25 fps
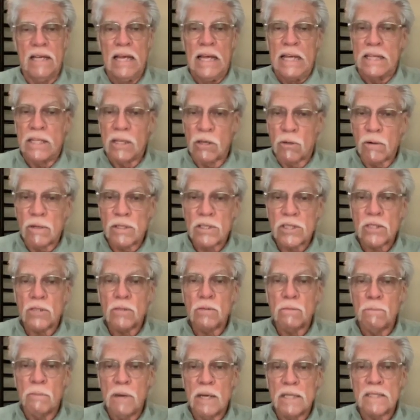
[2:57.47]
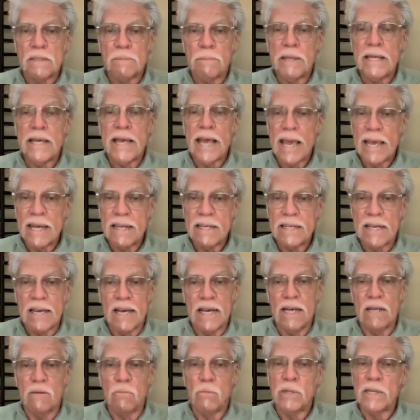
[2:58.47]
the crystal must be hand
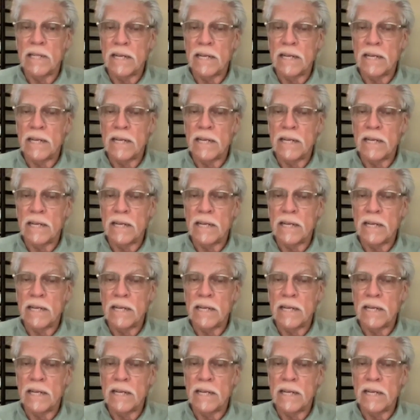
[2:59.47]
cut with the